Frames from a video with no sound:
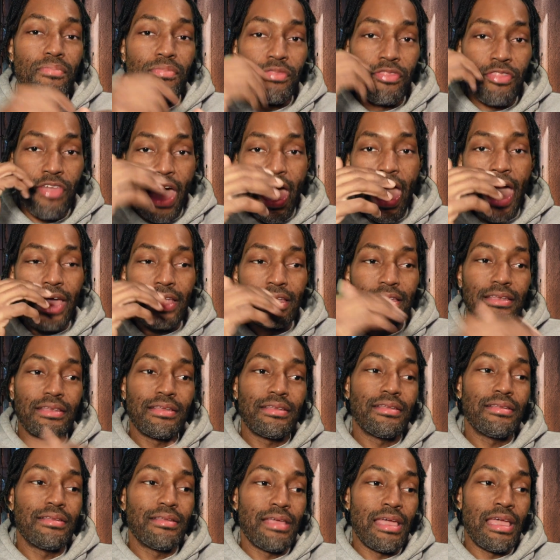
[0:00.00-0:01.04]
that
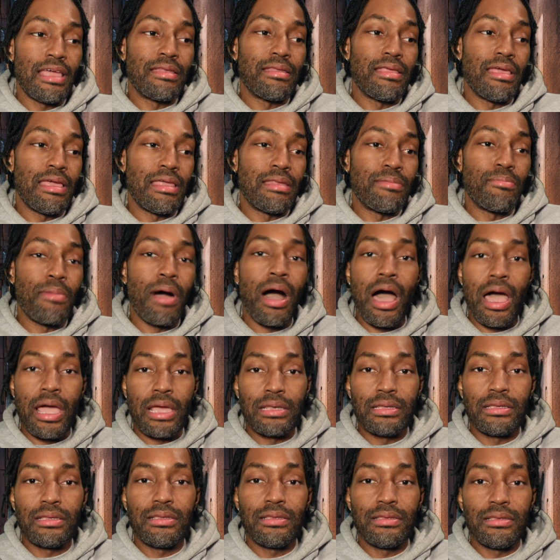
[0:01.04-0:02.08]
in
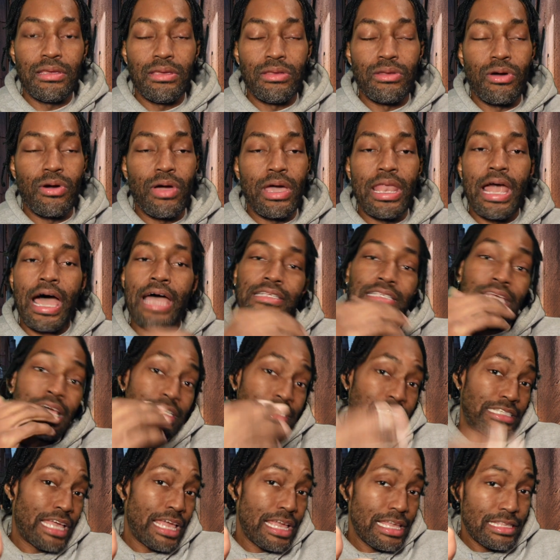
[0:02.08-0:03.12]
mind. And as I
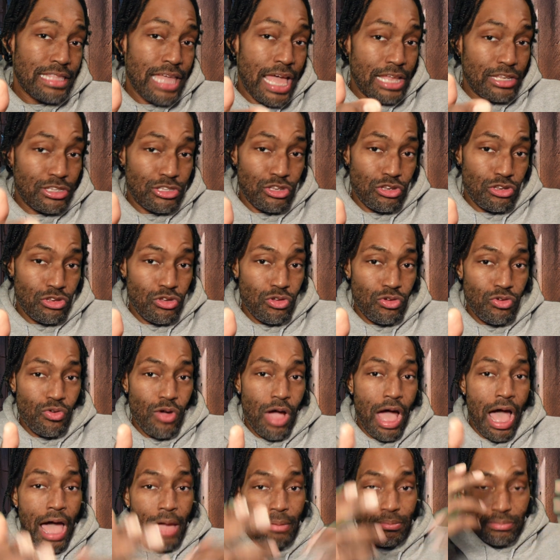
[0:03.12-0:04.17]
say that to you,
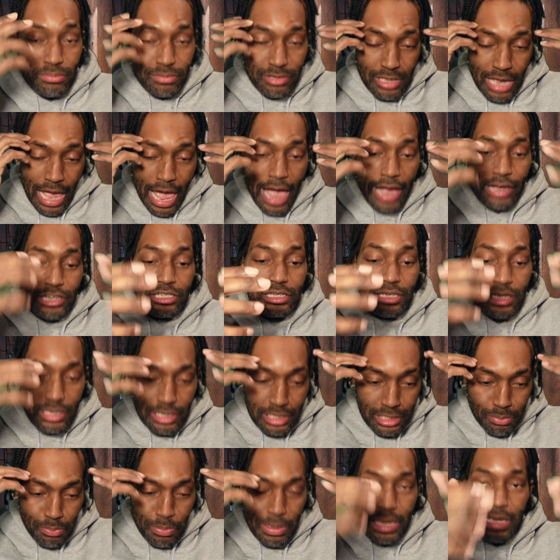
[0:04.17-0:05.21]
I'm actually
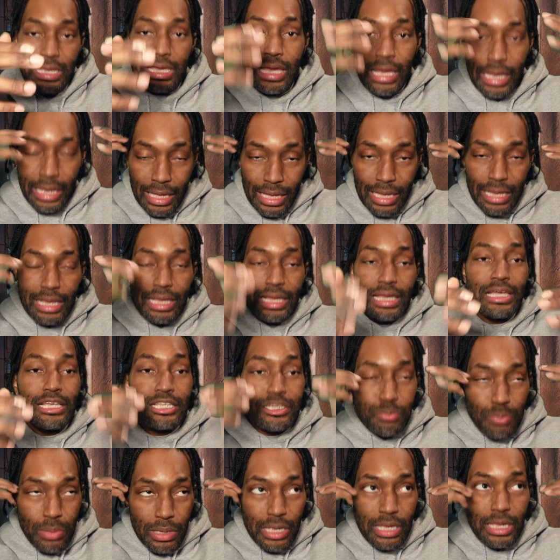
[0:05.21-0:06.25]
speaking
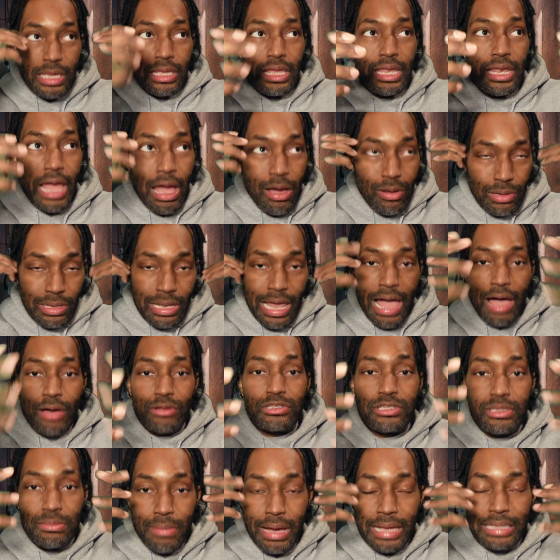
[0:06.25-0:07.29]
it out loud
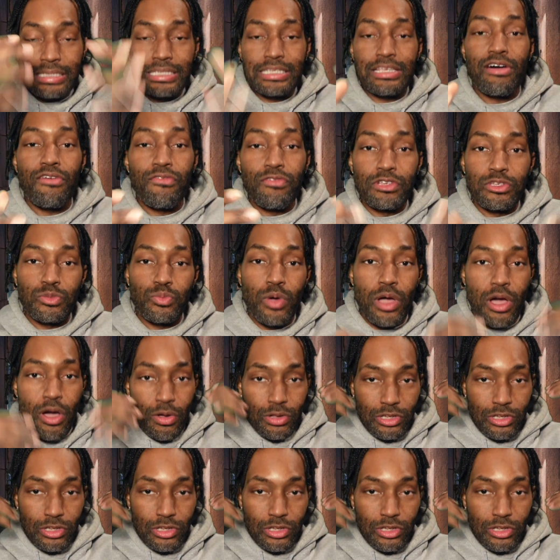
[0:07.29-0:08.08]
to myself as well.